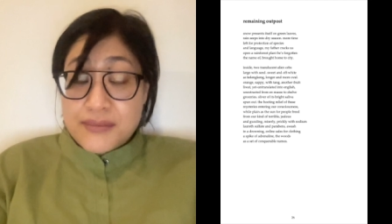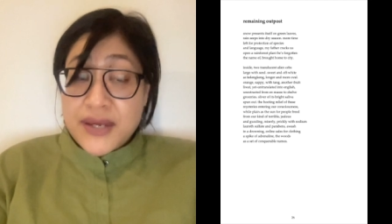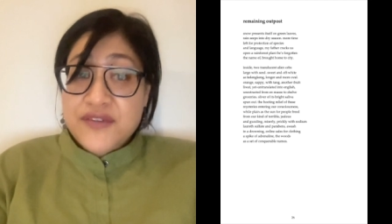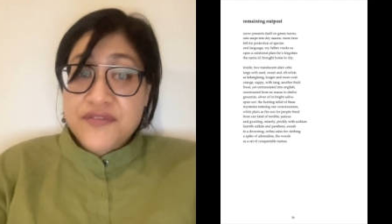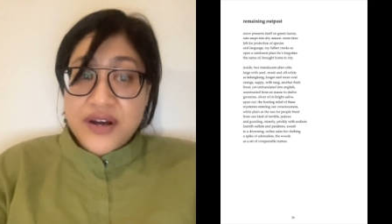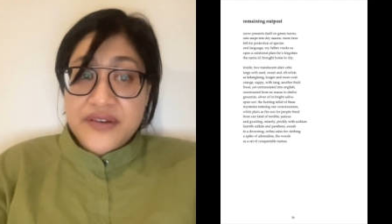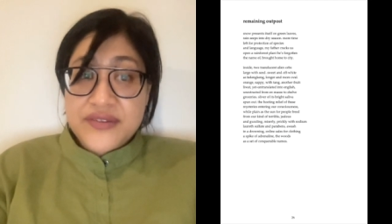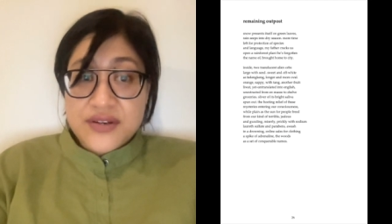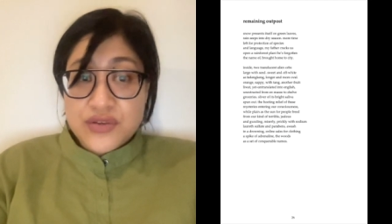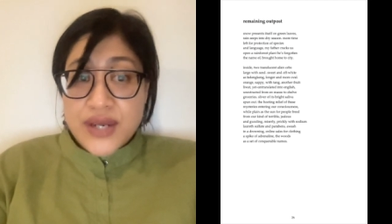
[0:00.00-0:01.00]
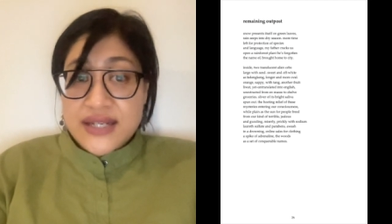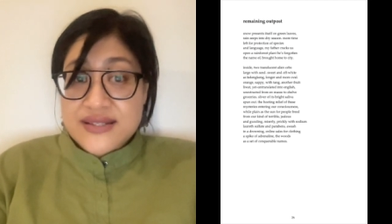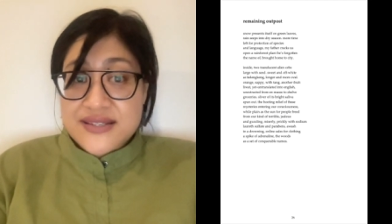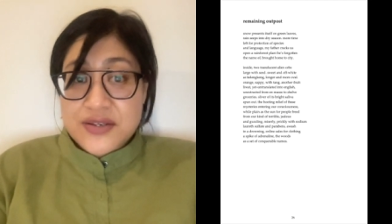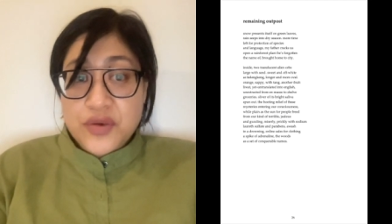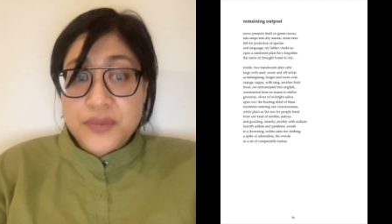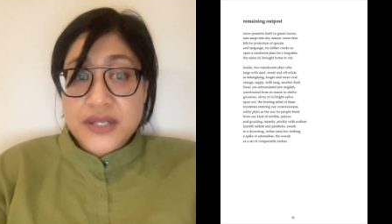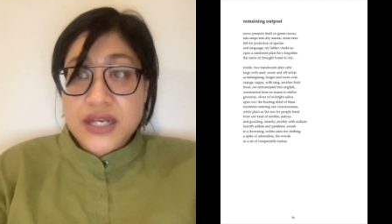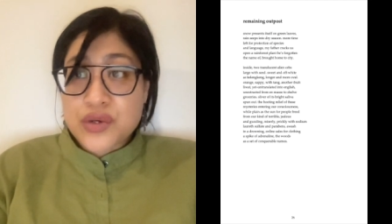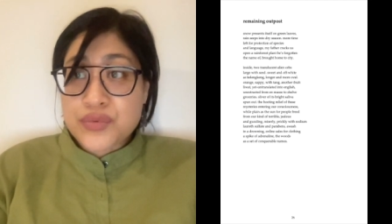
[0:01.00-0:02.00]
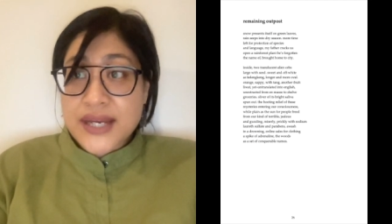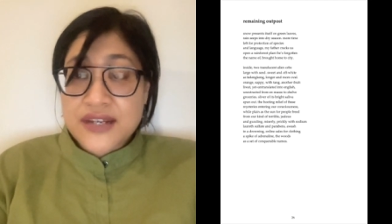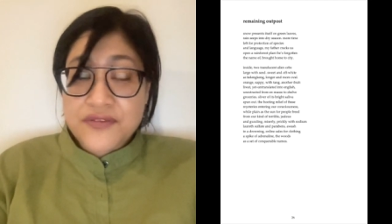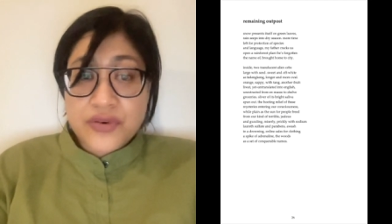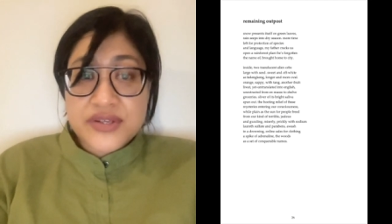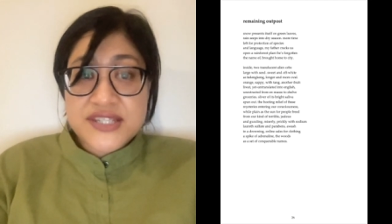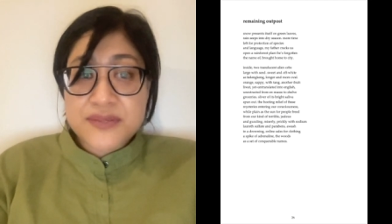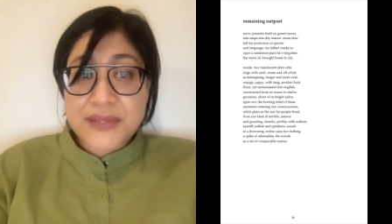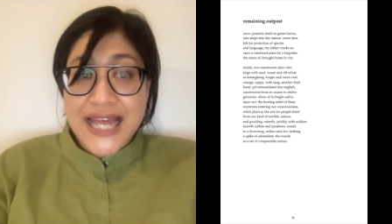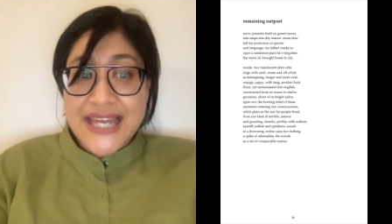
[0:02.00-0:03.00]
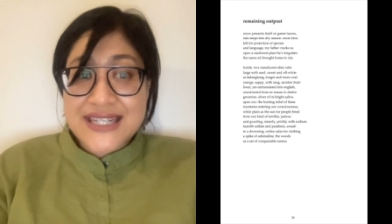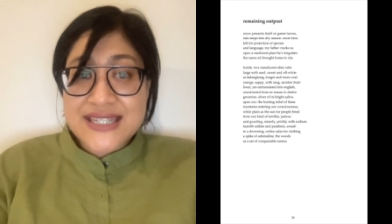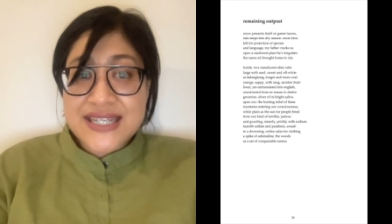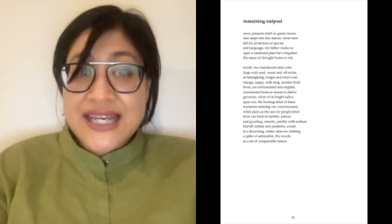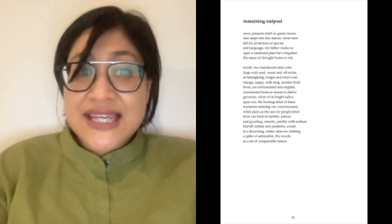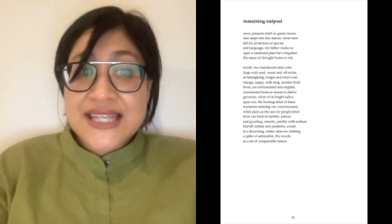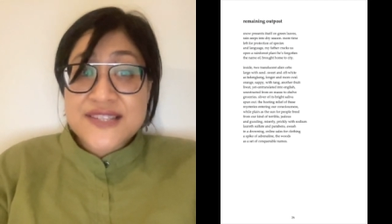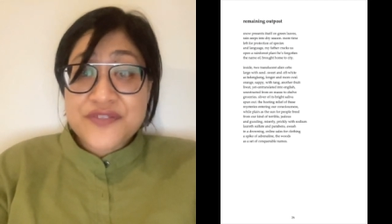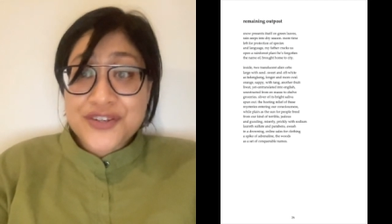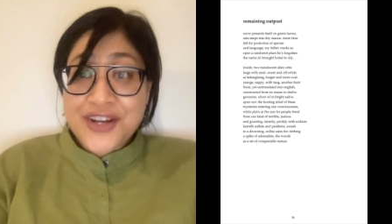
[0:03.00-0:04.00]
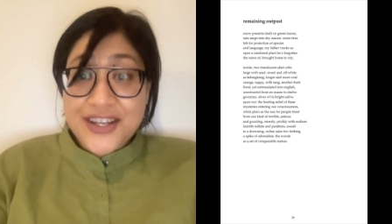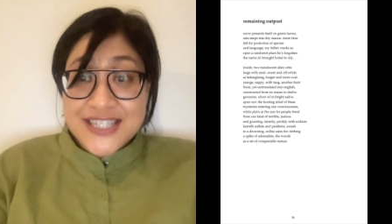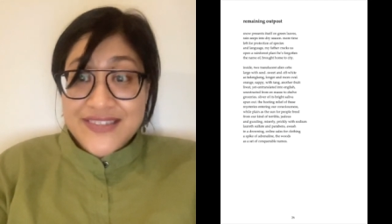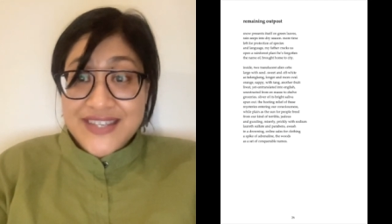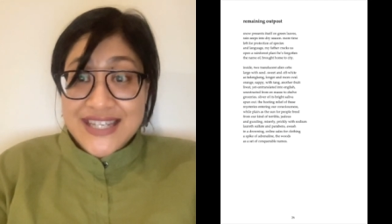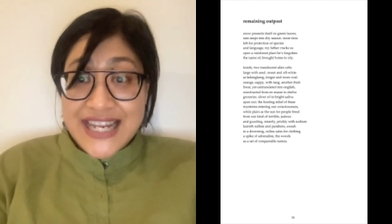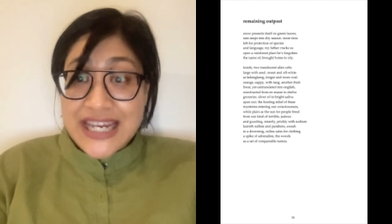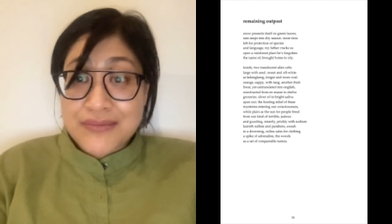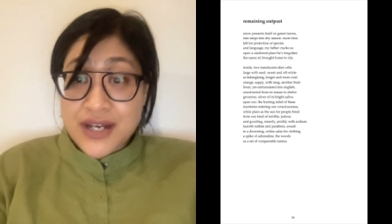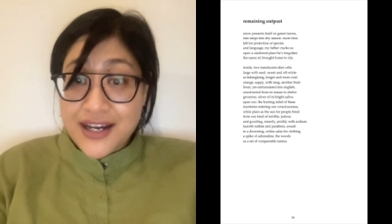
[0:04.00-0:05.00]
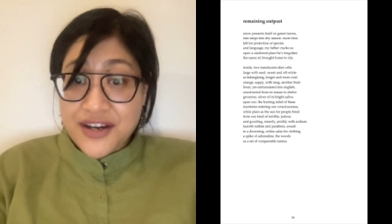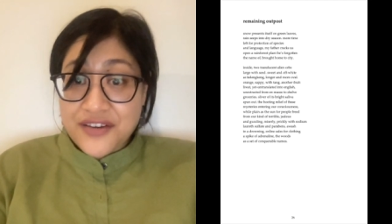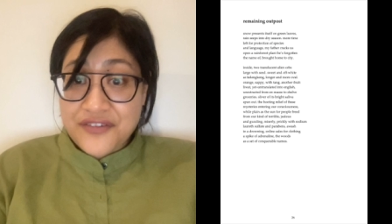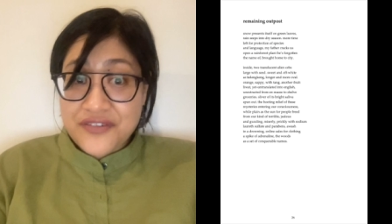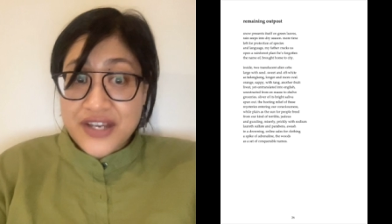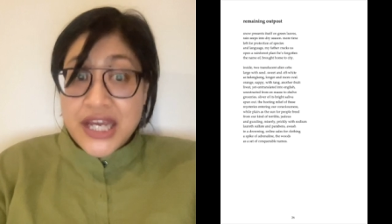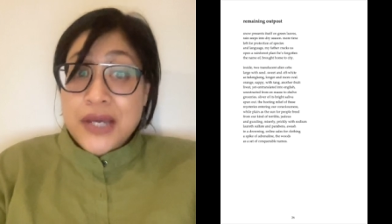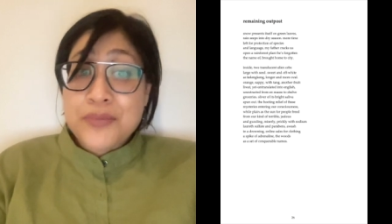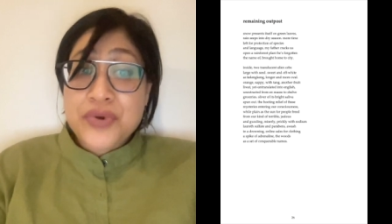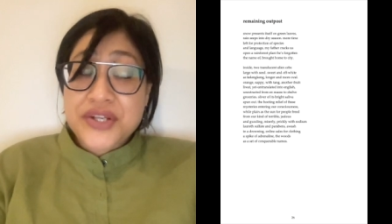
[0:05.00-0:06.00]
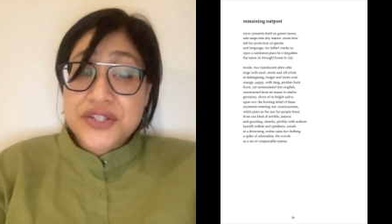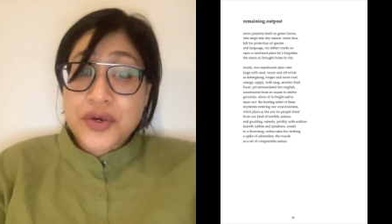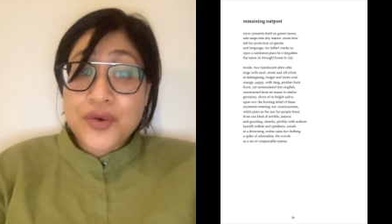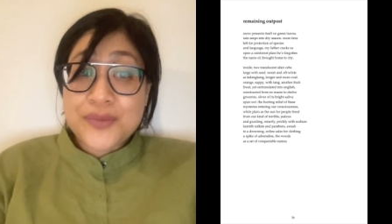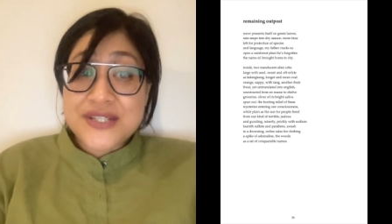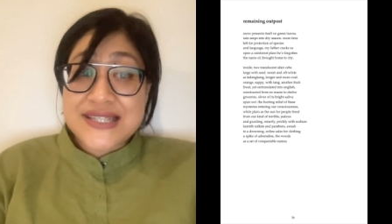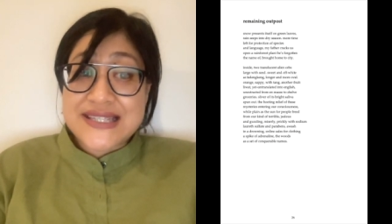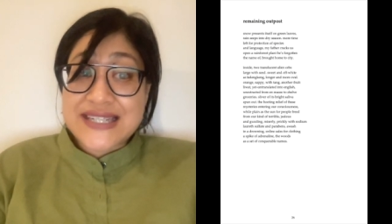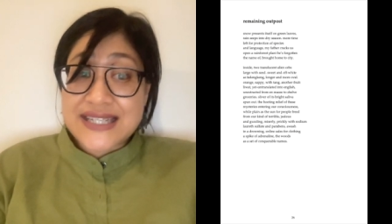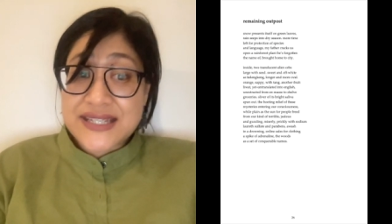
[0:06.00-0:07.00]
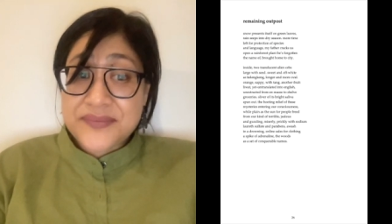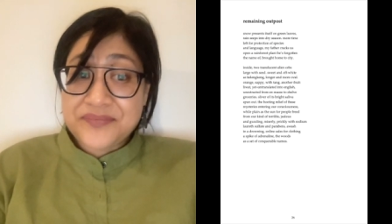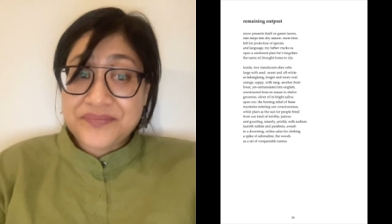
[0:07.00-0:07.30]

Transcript: my father cracks us open a rainforest plant he's forgotten the name of, brought home to city.